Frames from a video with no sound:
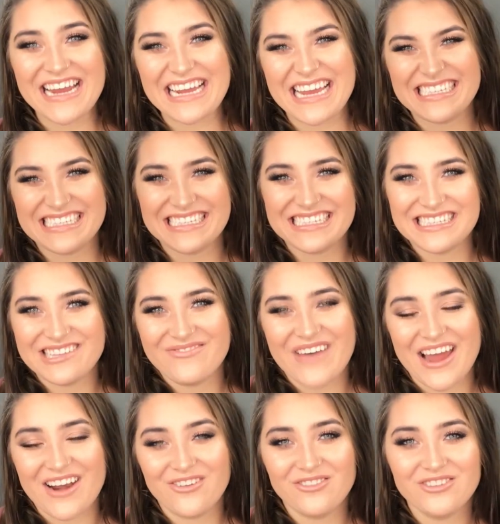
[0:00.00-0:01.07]
Alright guys, guys, this is the
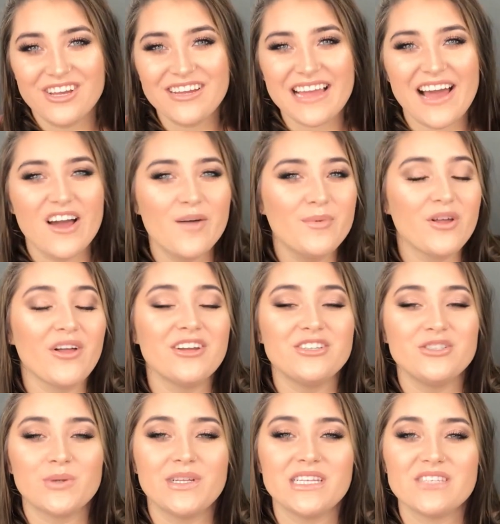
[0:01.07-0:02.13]
final look. I hope y'all
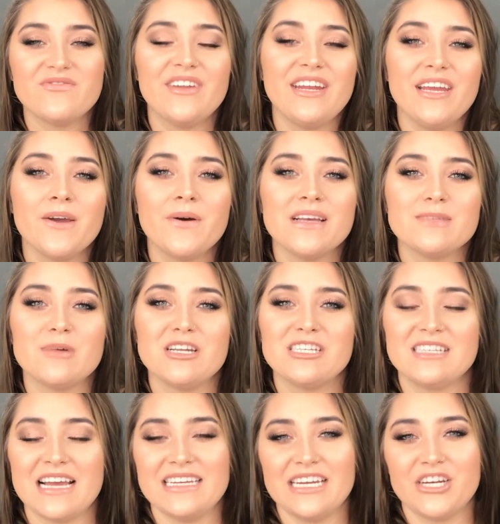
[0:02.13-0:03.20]
enjoyed this video as much
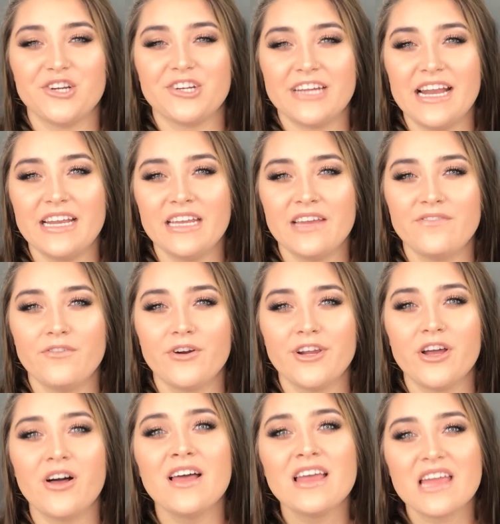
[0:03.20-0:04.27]
as I did creating it for
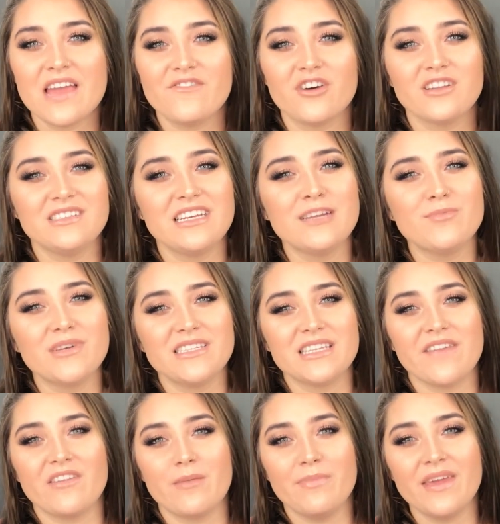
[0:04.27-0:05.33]
y'all. If y'all did, please
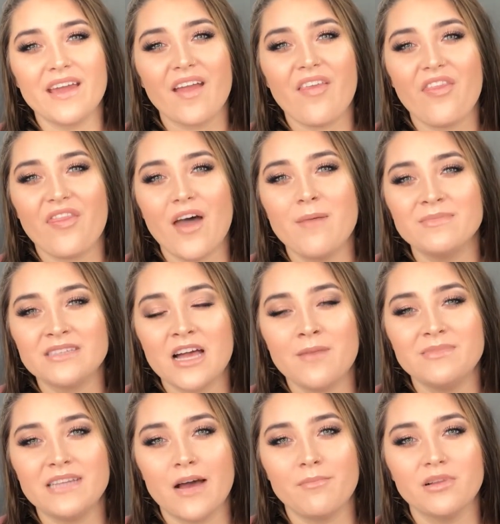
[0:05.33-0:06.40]
give it a big thumbs
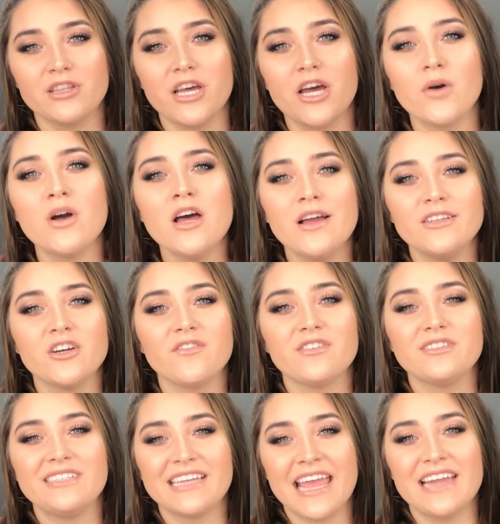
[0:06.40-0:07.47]
up down below. Don't
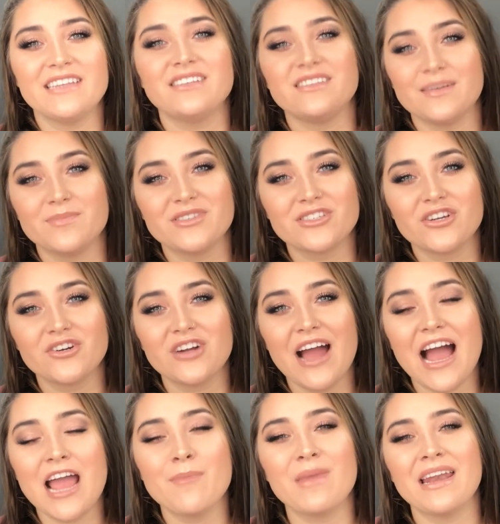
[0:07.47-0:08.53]
forget to
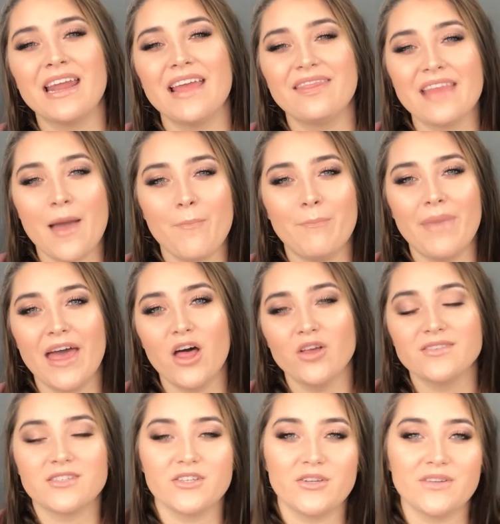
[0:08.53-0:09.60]
subscribe and hit that
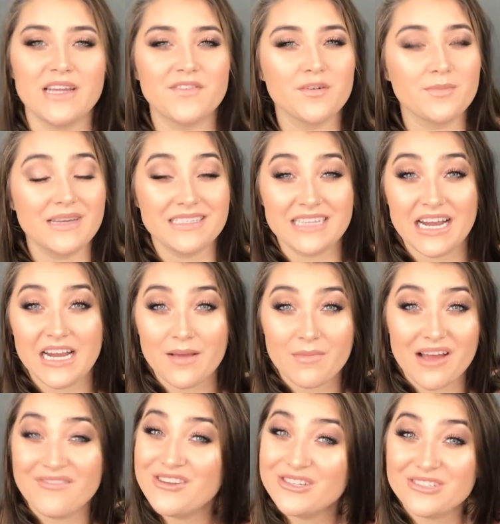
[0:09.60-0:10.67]
bell so you never miss any of
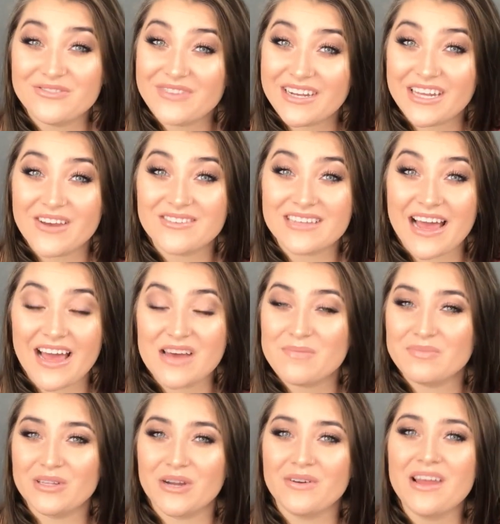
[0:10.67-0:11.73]
my future videos I
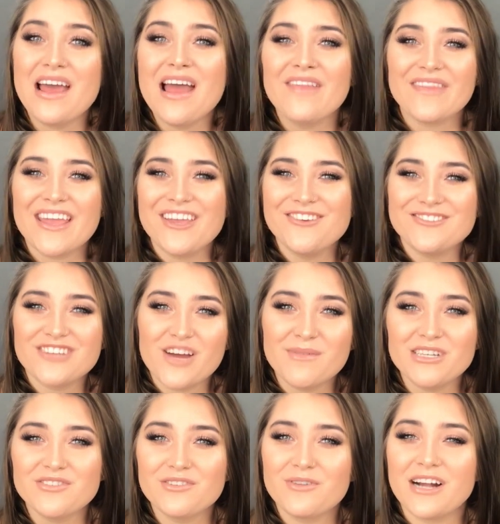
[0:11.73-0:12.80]
upload. Thank you so
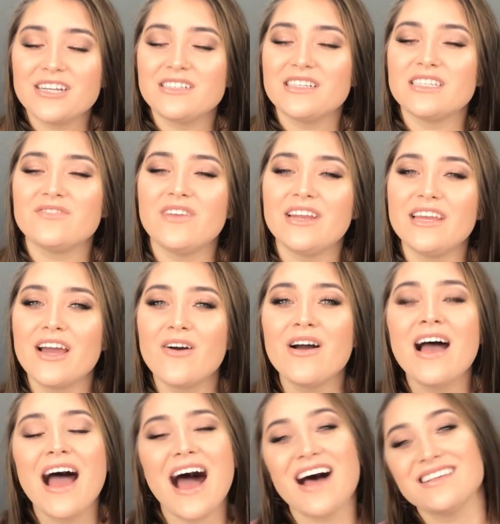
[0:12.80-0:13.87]
much for watching this video.
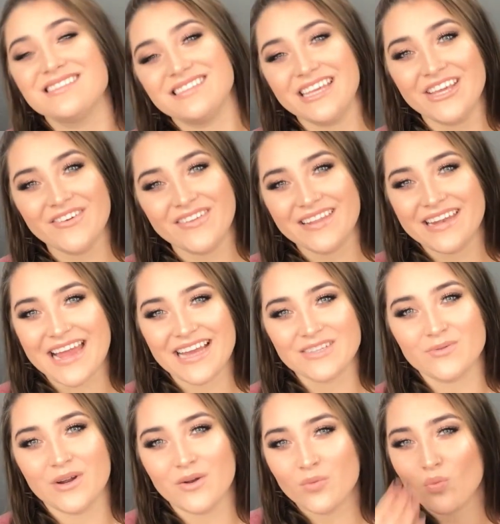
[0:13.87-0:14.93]
I'll see you in the
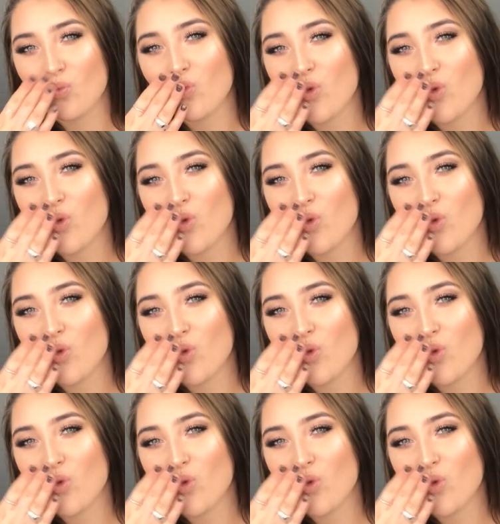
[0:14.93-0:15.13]
next one.